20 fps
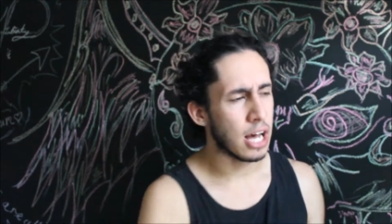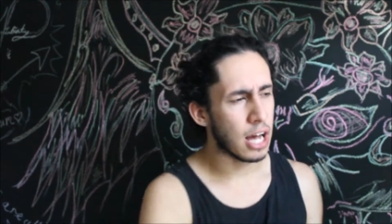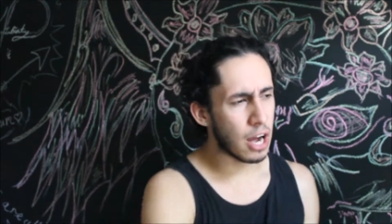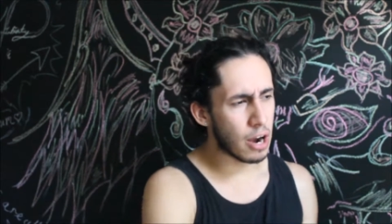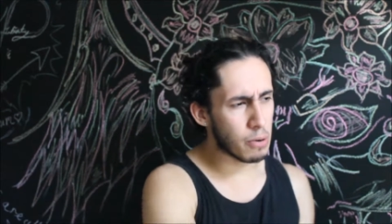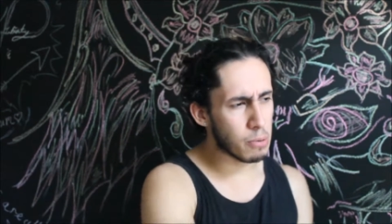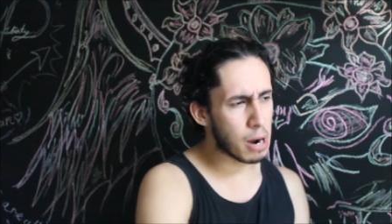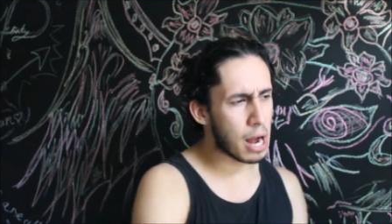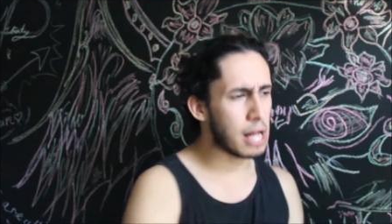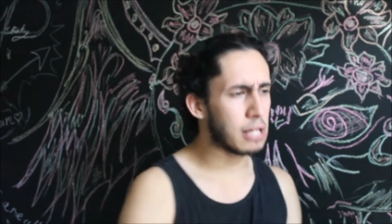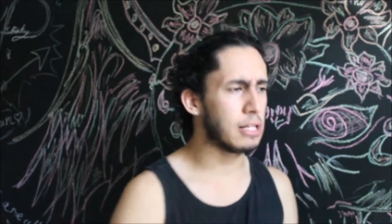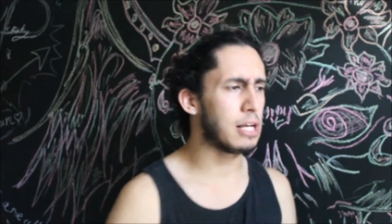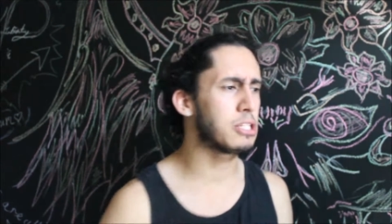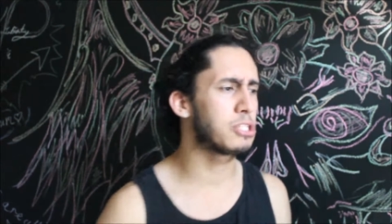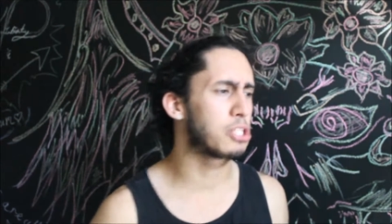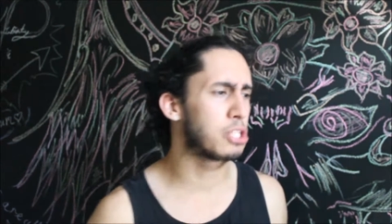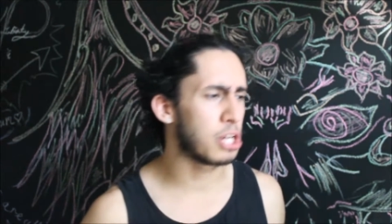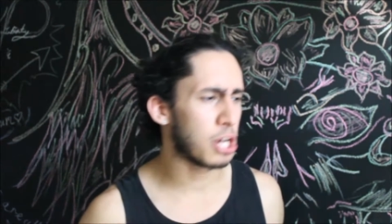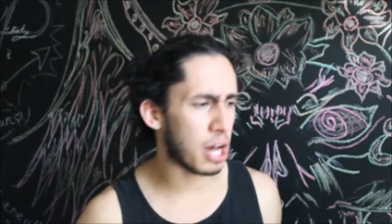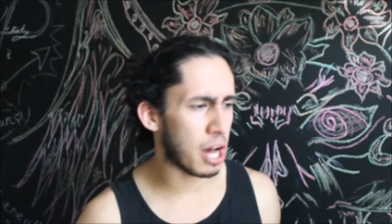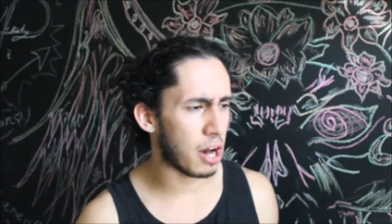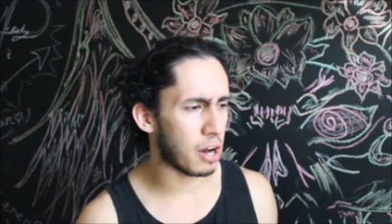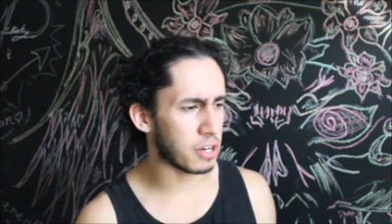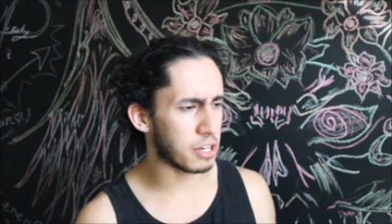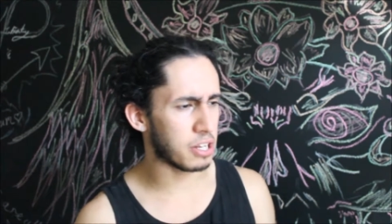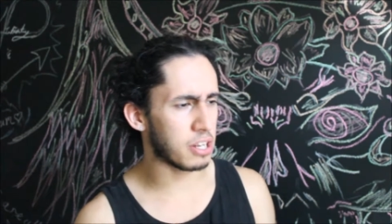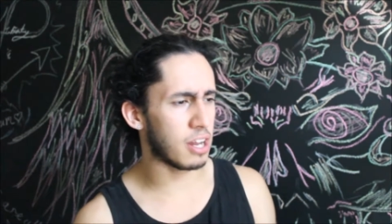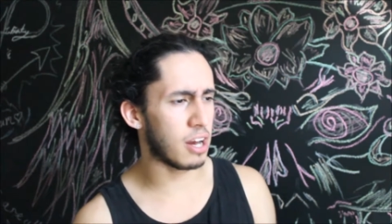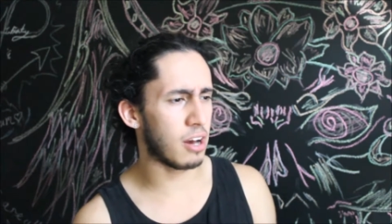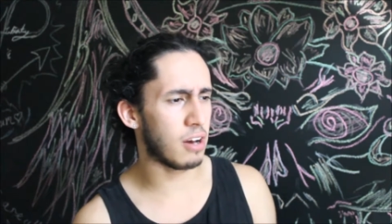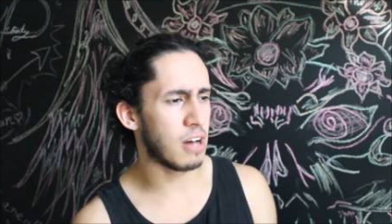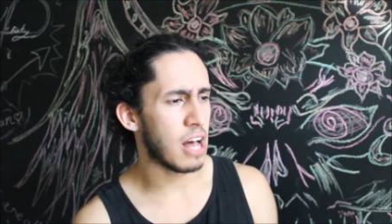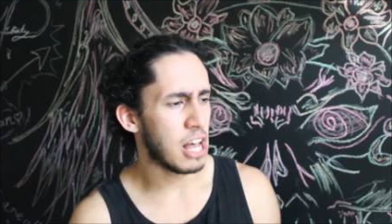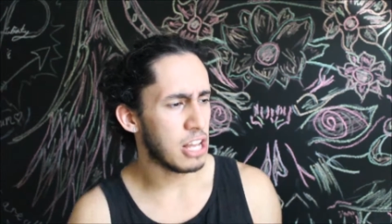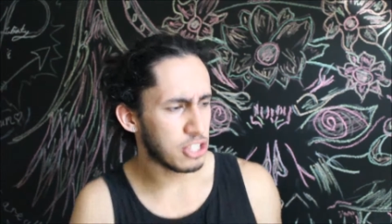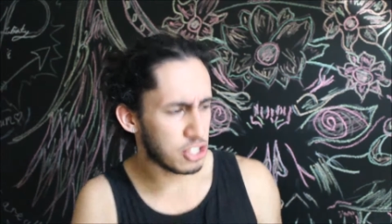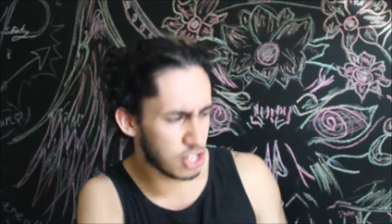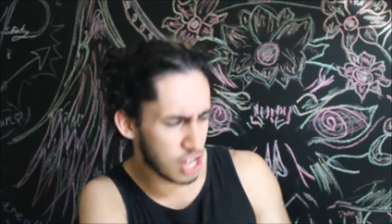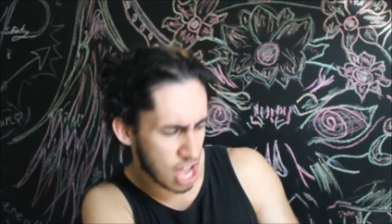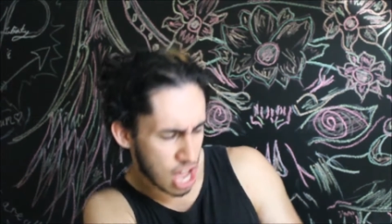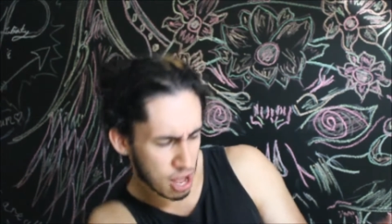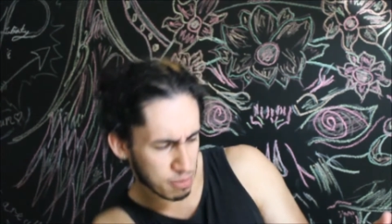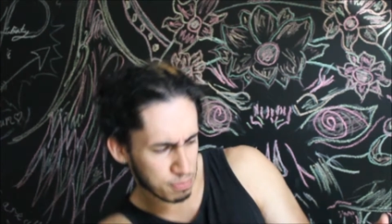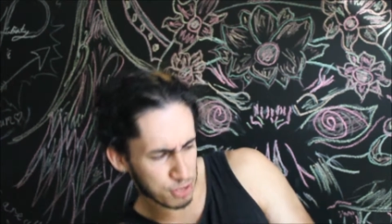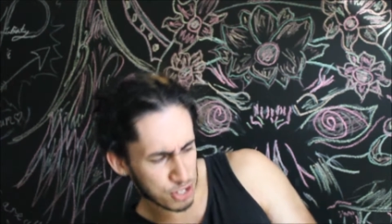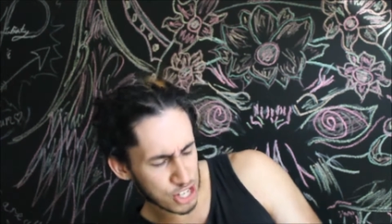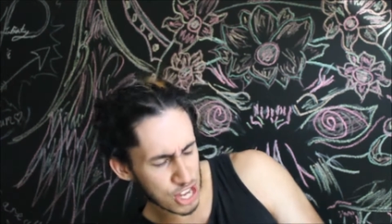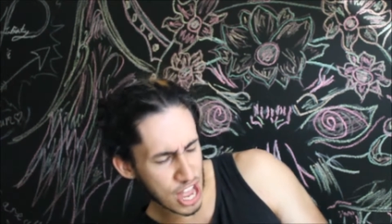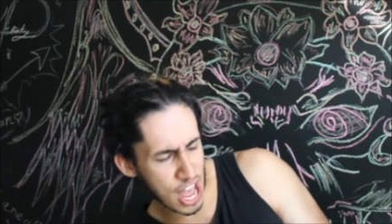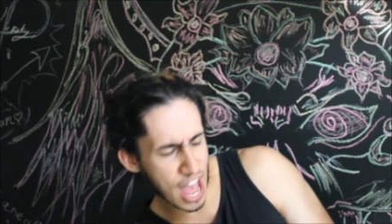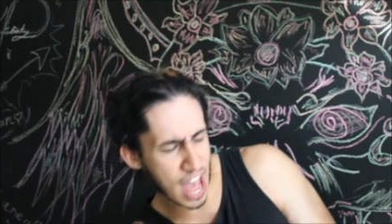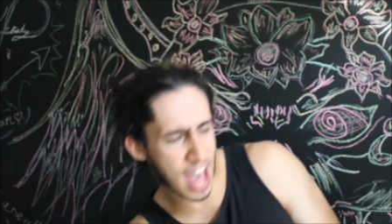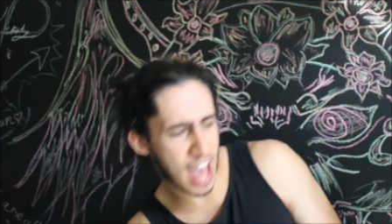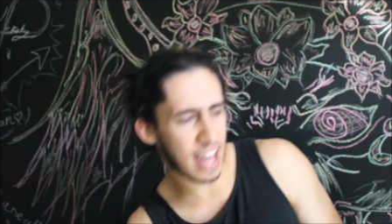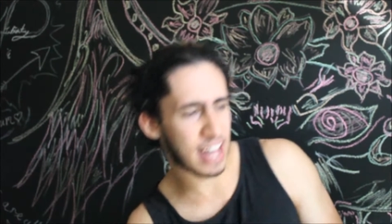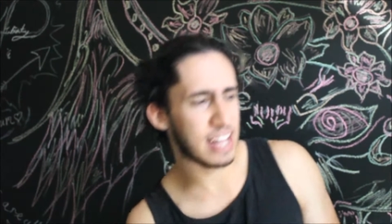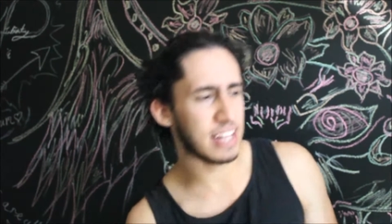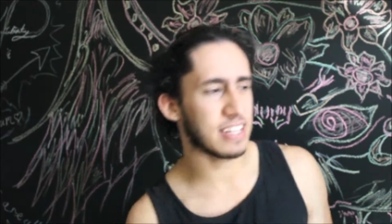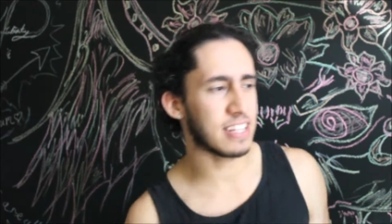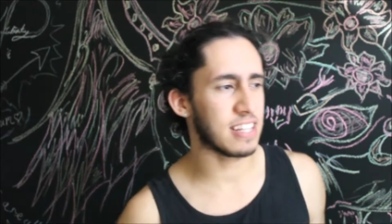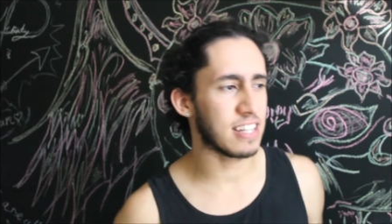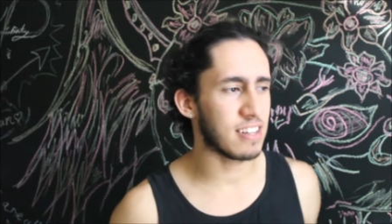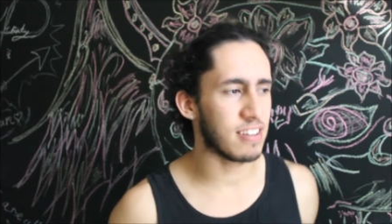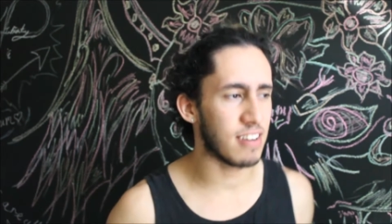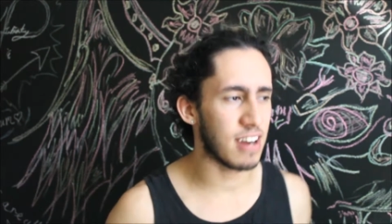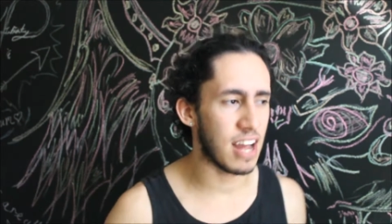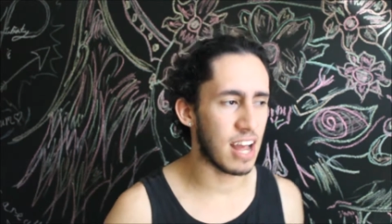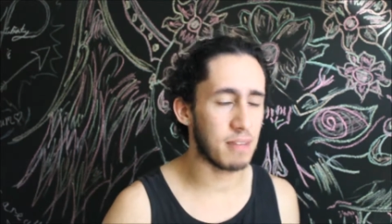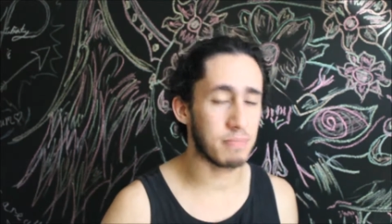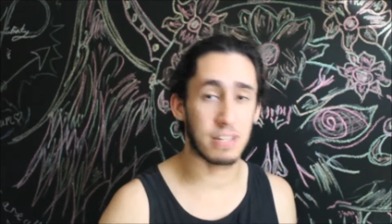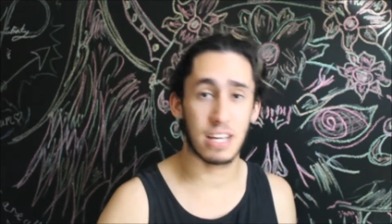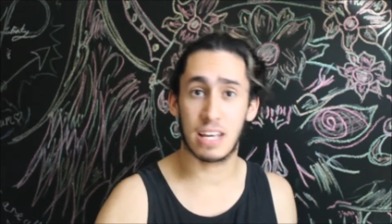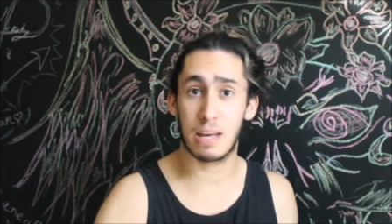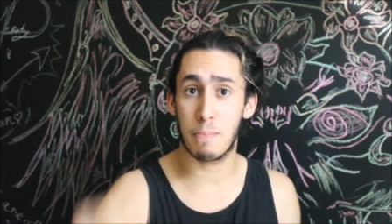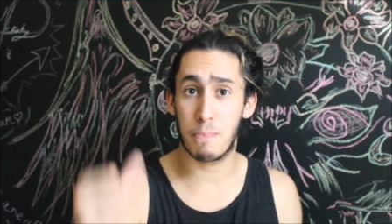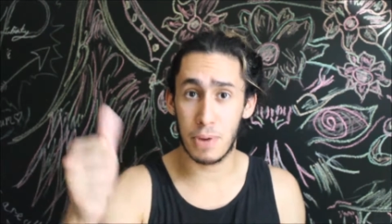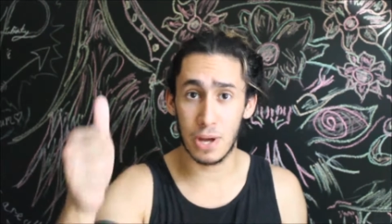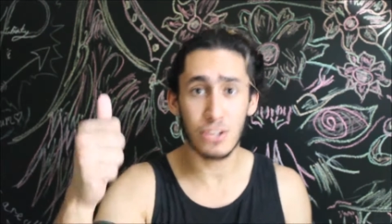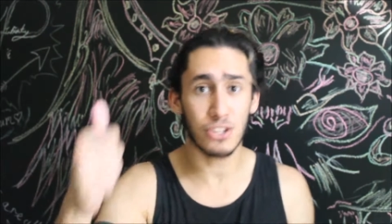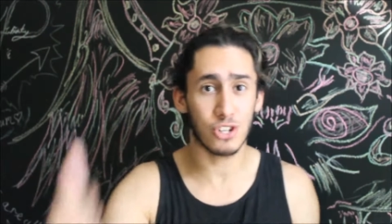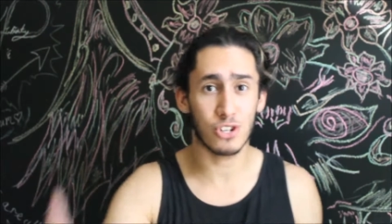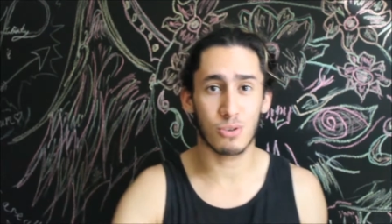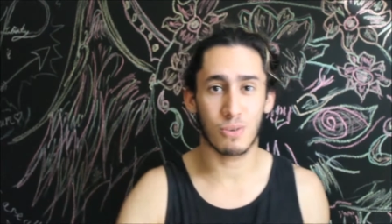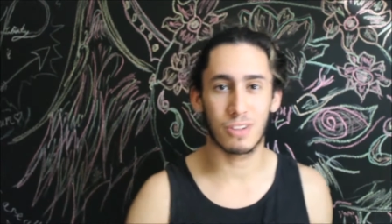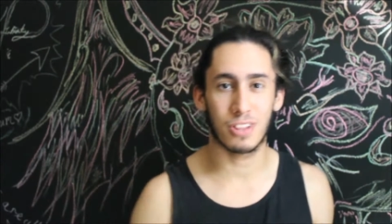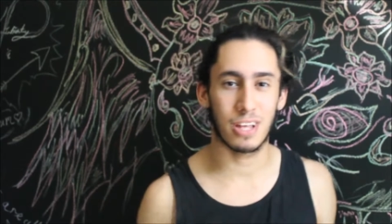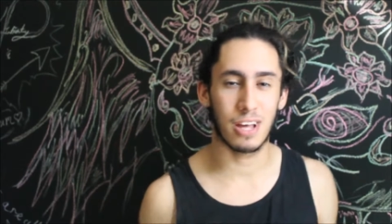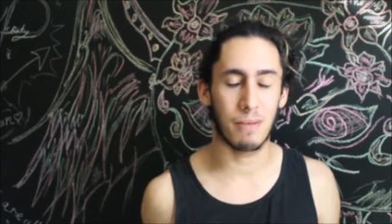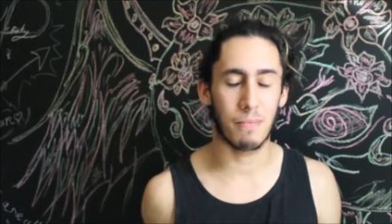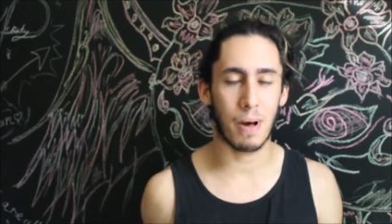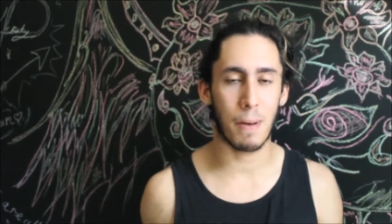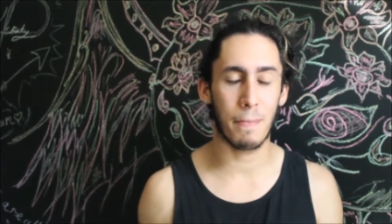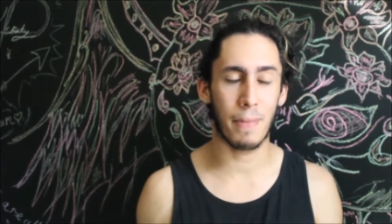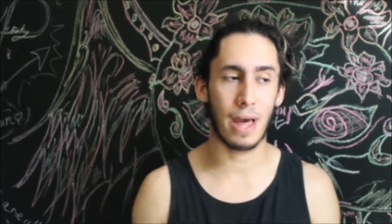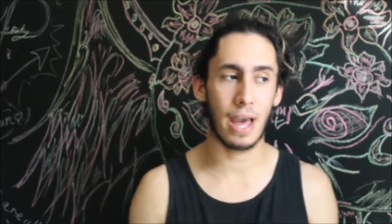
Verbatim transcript: All right, let's go. You know, Snapchat, Instagram, taking pictures with him. I'm